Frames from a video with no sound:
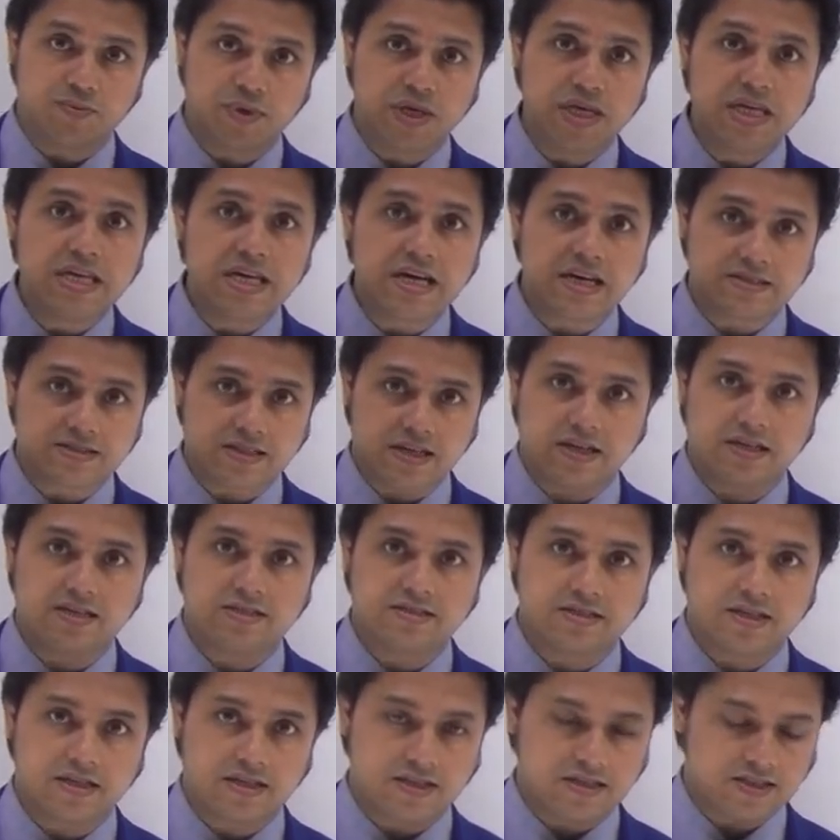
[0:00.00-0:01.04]

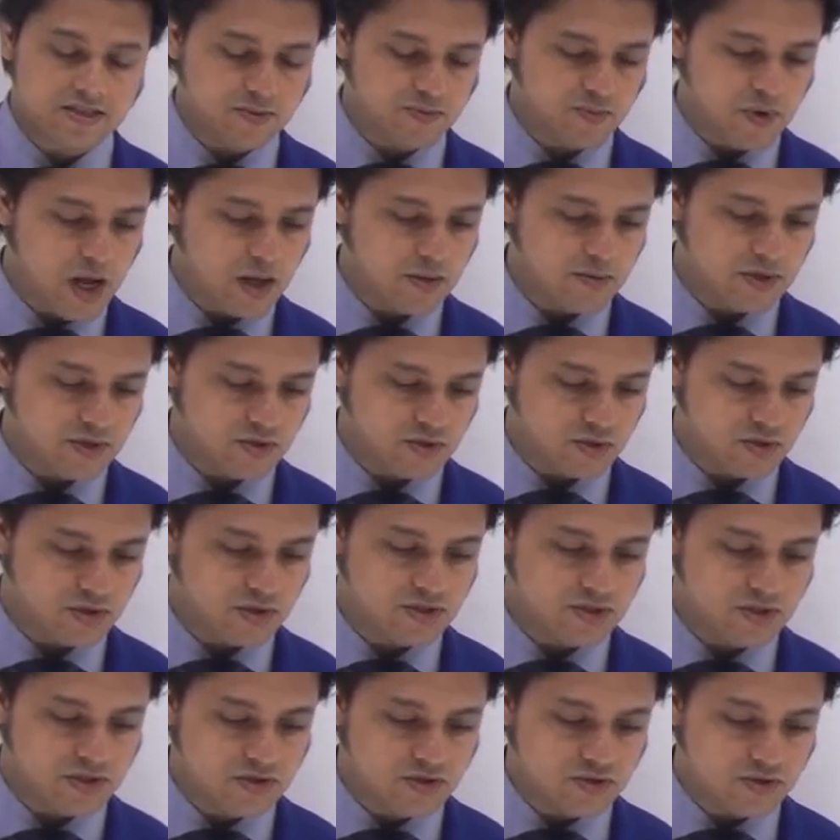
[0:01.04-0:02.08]
PSS, that is the primary
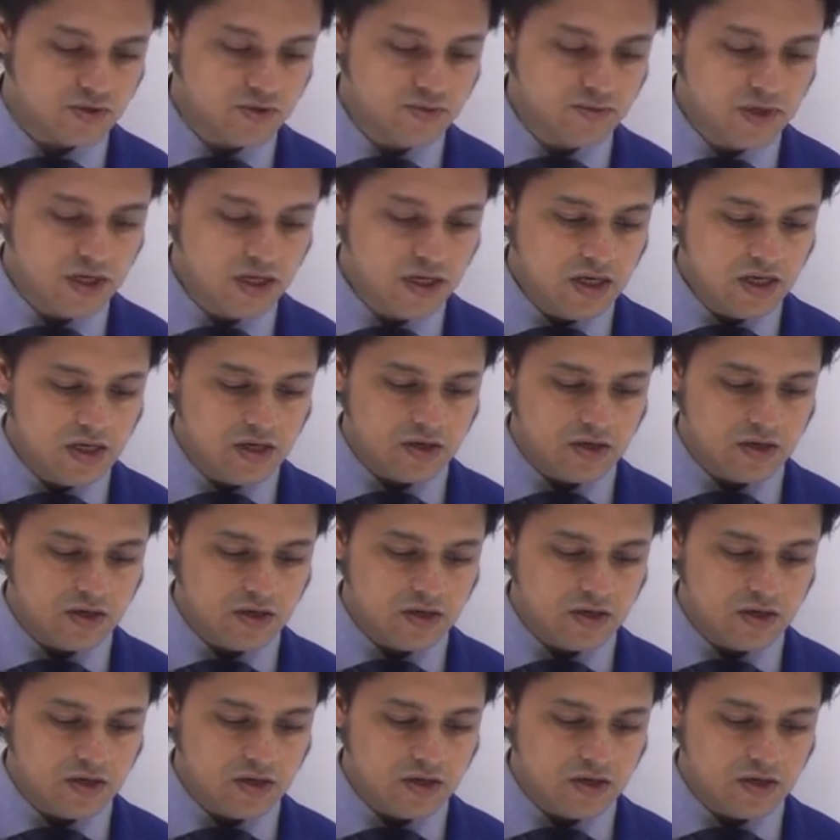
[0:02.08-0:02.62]
Sjogren syndrome,